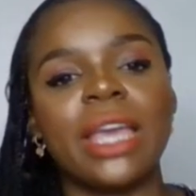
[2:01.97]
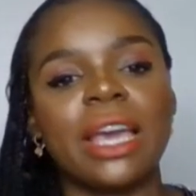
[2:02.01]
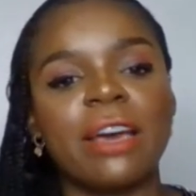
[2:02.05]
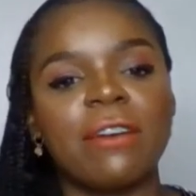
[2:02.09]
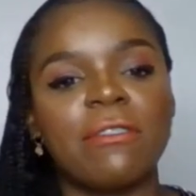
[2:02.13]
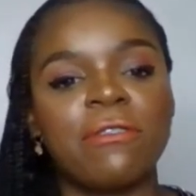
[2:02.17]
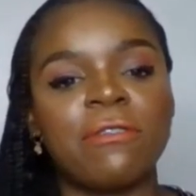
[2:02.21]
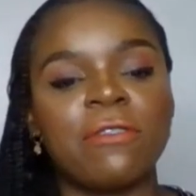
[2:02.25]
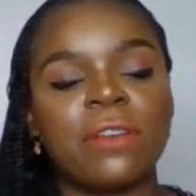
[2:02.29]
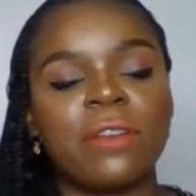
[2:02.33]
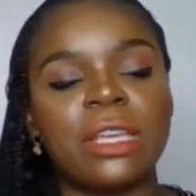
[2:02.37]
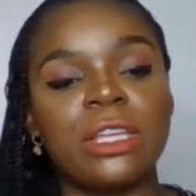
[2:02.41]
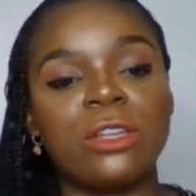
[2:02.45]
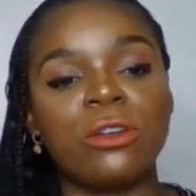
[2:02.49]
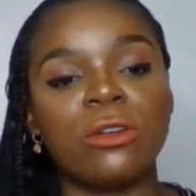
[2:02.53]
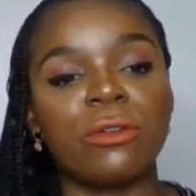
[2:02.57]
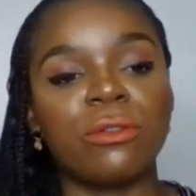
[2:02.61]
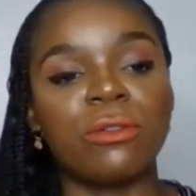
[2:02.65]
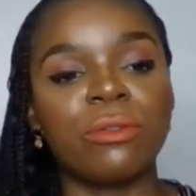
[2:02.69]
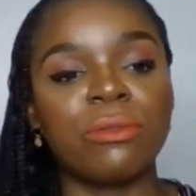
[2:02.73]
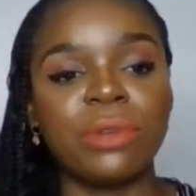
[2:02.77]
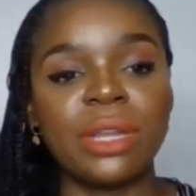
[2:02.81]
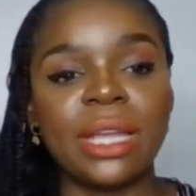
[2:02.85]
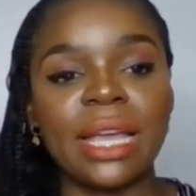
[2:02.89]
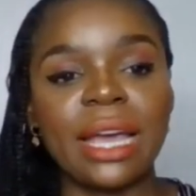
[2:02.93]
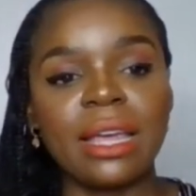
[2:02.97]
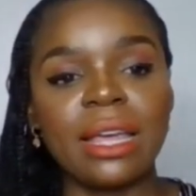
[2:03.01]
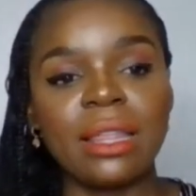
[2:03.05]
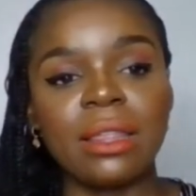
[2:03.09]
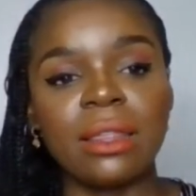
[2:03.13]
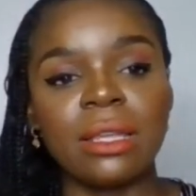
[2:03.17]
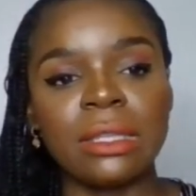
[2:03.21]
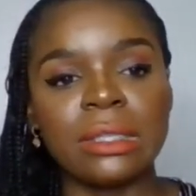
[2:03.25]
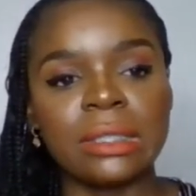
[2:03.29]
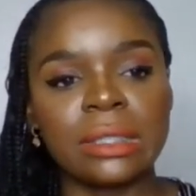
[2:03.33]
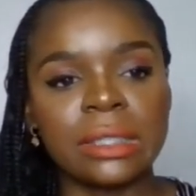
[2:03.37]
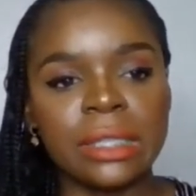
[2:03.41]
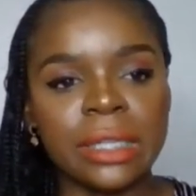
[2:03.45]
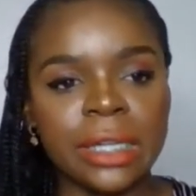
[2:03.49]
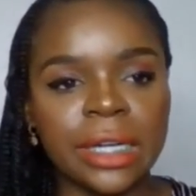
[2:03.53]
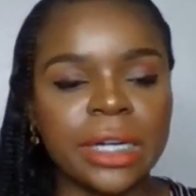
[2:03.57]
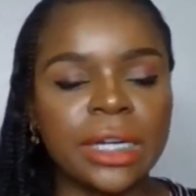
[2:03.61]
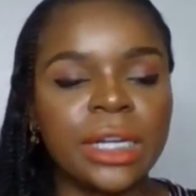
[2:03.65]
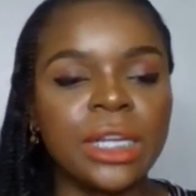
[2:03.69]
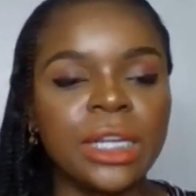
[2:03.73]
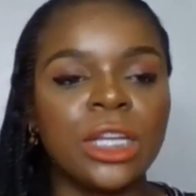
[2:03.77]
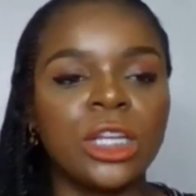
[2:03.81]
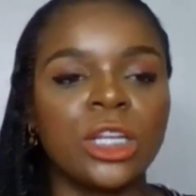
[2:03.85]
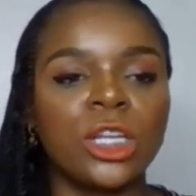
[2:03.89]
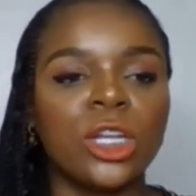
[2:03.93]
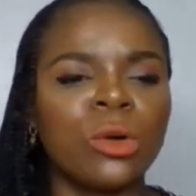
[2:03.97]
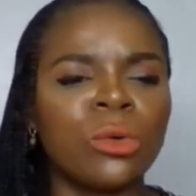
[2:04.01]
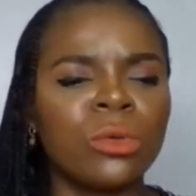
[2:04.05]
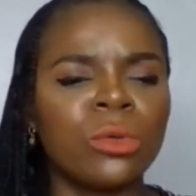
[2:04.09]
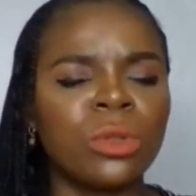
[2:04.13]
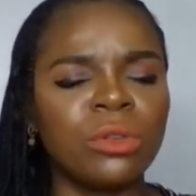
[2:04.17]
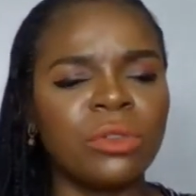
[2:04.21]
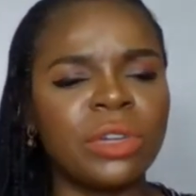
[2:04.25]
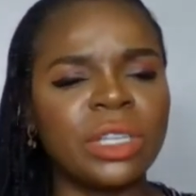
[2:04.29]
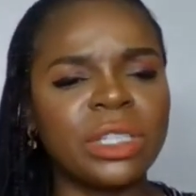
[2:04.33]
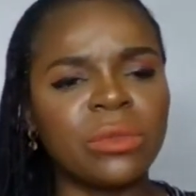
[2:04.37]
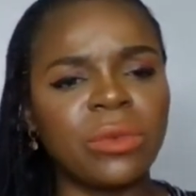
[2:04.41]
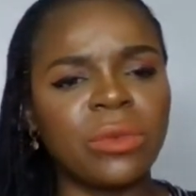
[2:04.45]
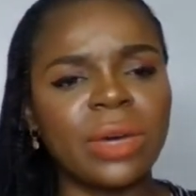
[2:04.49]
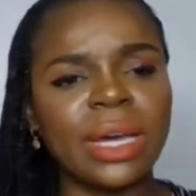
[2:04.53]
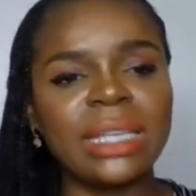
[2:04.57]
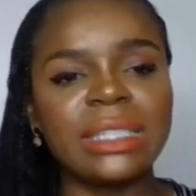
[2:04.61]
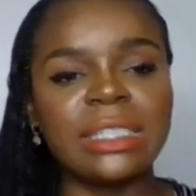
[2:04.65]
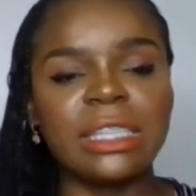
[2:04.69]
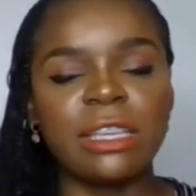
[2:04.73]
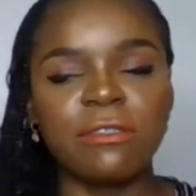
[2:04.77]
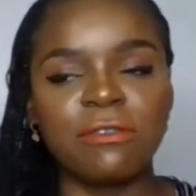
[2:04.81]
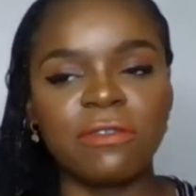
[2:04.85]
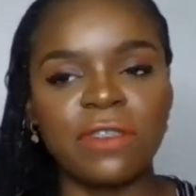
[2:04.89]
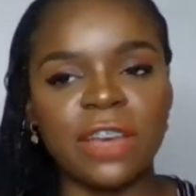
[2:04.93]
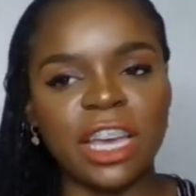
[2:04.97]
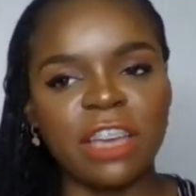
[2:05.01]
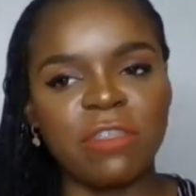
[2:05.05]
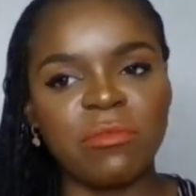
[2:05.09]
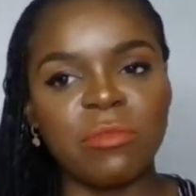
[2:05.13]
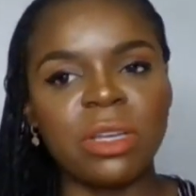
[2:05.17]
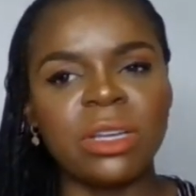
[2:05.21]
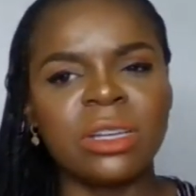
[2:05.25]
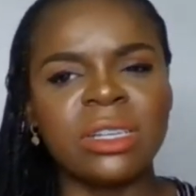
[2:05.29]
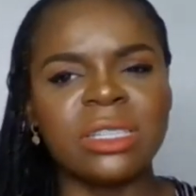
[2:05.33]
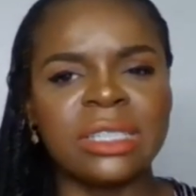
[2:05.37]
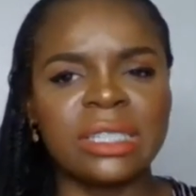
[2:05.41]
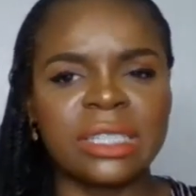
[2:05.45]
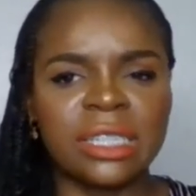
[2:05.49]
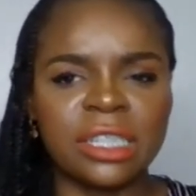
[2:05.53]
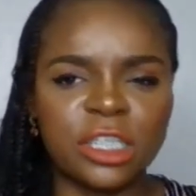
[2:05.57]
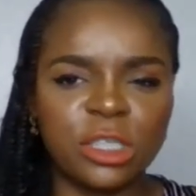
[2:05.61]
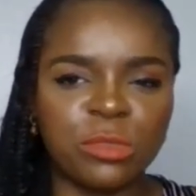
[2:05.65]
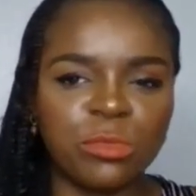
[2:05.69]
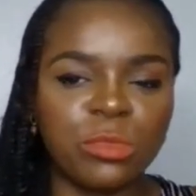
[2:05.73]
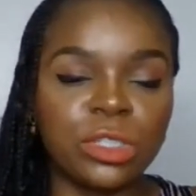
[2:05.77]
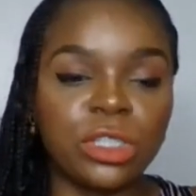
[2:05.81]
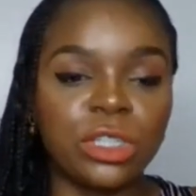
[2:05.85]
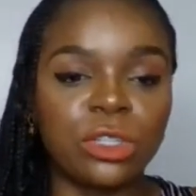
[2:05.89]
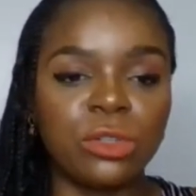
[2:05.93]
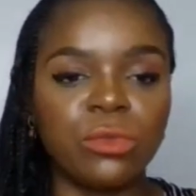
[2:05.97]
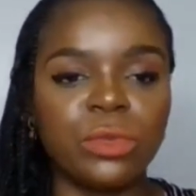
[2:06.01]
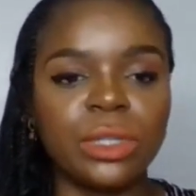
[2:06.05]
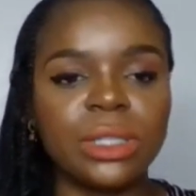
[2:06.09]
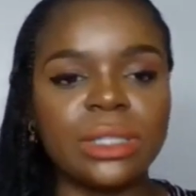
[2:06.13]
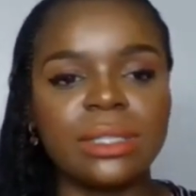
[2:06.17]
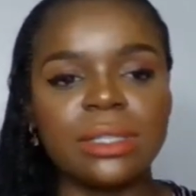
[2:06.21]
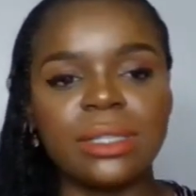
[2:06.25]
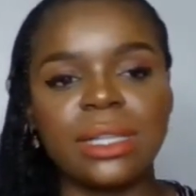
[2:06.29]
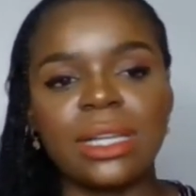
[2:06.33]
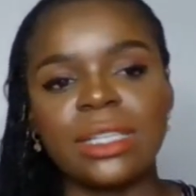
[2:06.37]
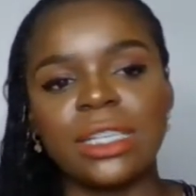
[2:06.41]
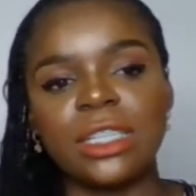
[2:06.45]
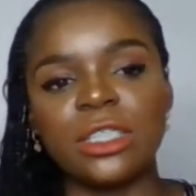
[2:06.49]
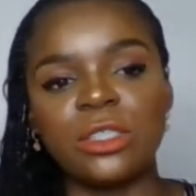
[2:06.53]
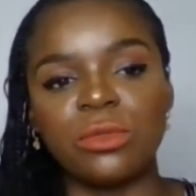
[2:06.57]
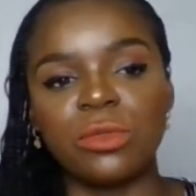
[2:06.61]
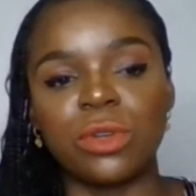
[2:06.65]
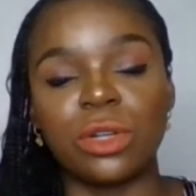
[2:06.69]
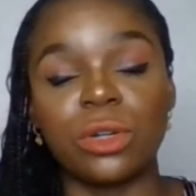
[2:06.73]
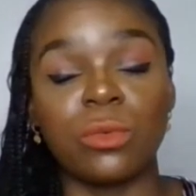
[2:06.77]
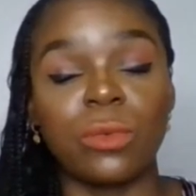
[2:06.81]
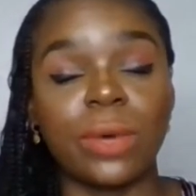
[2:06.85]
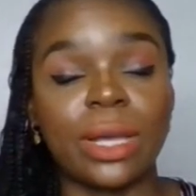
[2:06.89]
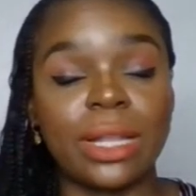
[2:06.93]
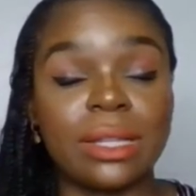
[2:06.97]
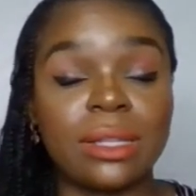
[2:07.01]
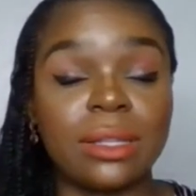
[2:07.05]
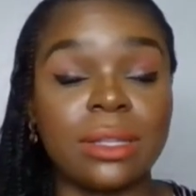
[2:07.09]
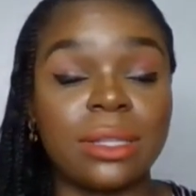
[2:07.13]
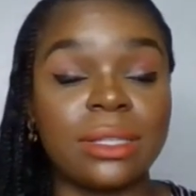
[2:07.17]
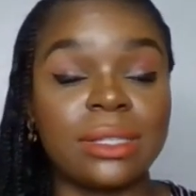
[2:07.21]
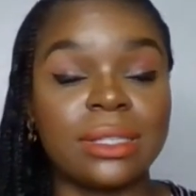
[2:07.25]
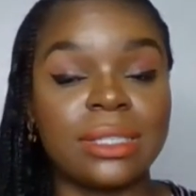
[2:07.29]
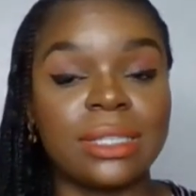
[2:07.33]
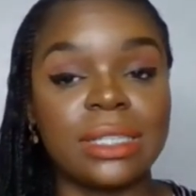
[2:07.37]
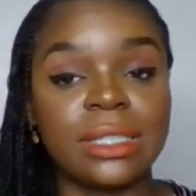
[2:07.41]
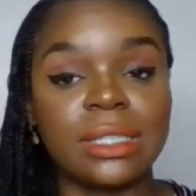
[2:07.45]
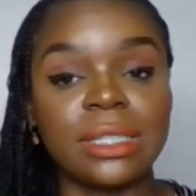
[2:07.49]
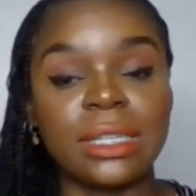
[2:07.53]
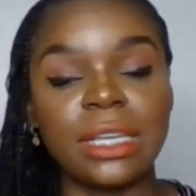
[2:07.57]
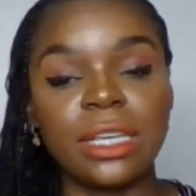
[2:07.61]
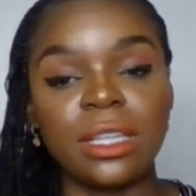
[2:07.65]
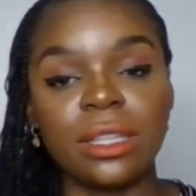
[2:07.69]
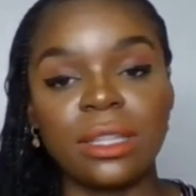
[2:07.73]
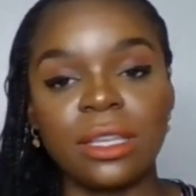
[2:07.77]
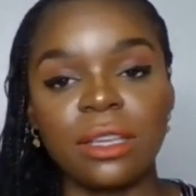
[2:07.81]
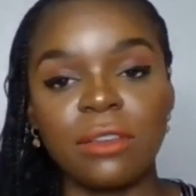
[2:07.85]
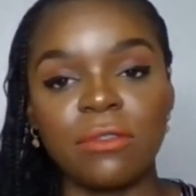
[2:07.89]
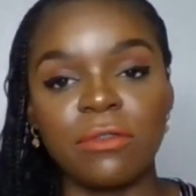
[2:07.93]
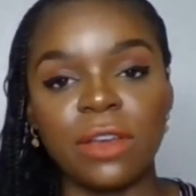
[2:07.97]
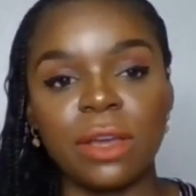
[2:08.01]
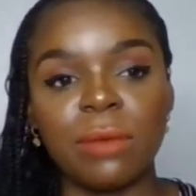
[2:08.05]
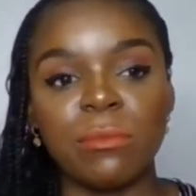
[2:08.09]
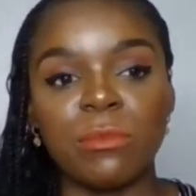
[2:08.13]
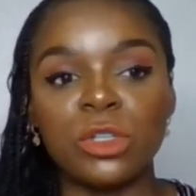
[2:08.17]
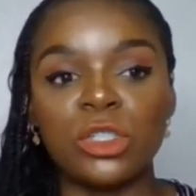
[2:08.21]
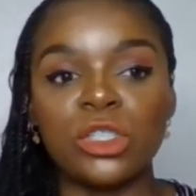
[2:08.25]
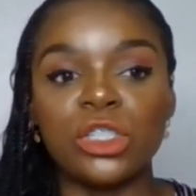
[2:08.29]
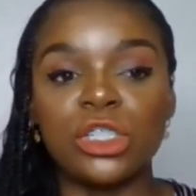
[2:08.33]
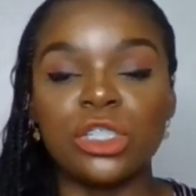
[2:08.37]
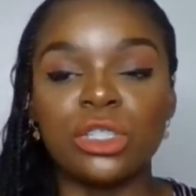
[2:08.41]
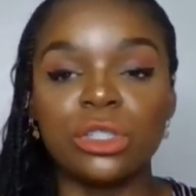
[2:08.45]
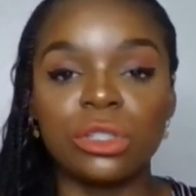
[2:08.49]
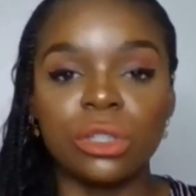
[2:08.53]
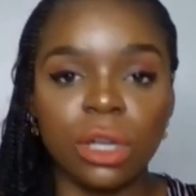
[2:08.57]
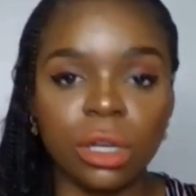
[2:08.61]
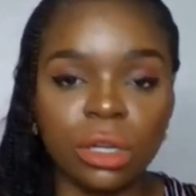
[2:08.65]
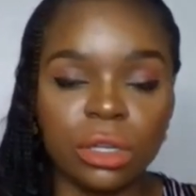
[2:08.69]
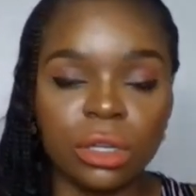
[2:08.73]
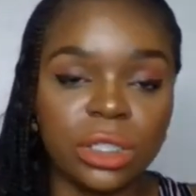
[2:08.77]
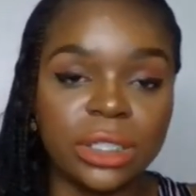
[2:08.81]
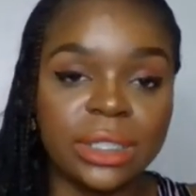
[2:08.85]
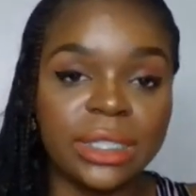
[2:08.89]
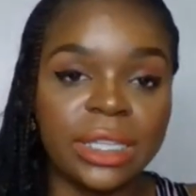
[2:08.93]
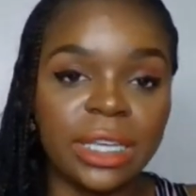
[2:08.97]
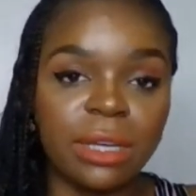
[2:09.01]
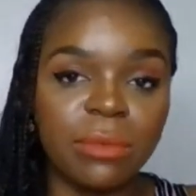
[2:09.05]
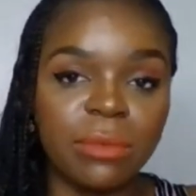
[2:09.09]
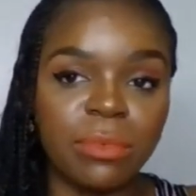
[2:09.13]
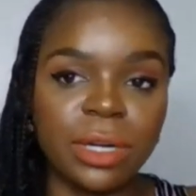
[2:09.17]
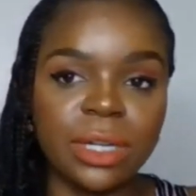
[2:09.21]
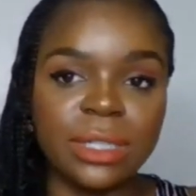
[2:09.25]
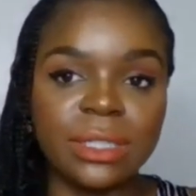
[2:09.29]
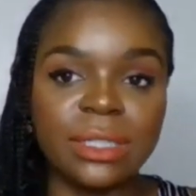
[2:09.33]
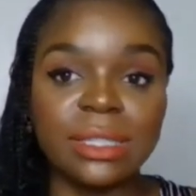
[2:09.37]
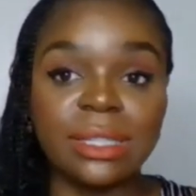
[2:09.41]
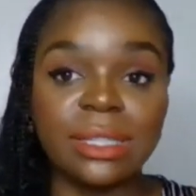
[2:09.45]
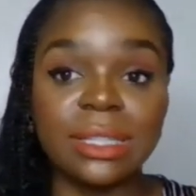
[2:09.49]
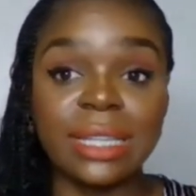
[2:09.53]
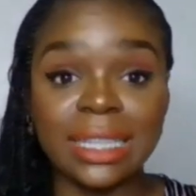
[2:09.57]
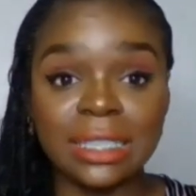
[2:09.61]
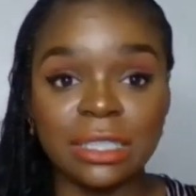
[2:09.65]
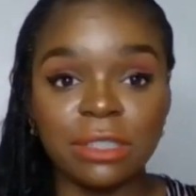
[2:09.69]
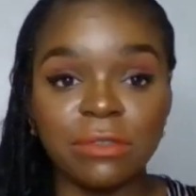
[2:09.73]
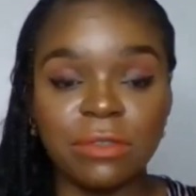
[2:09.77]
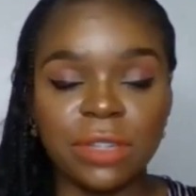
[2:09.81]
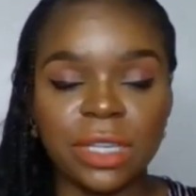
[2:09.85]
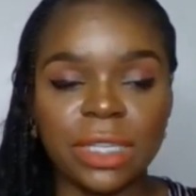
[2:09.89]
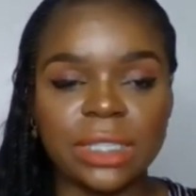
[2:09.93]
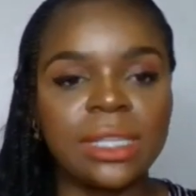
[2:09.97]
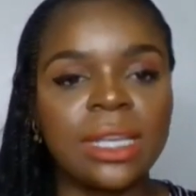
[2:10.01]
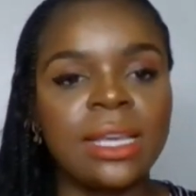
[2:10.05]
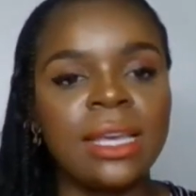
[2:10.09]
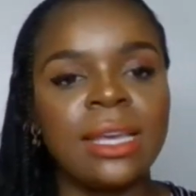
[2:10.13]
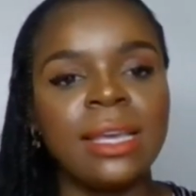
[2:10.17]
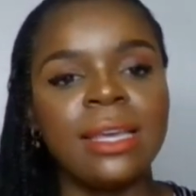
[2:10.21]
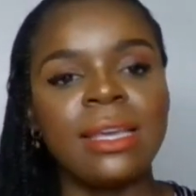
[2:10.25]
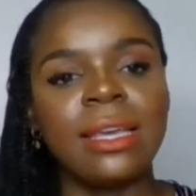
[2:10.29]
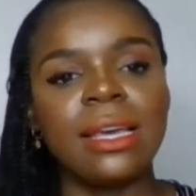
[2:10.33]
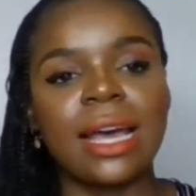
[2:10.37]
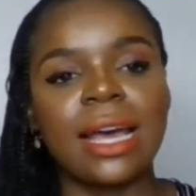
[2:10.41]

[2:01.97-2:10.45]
We have, three athletes there. Now, the reason why I say five, because there is Britton Wilson that has run well this season in the event, but she's not going to take part in that event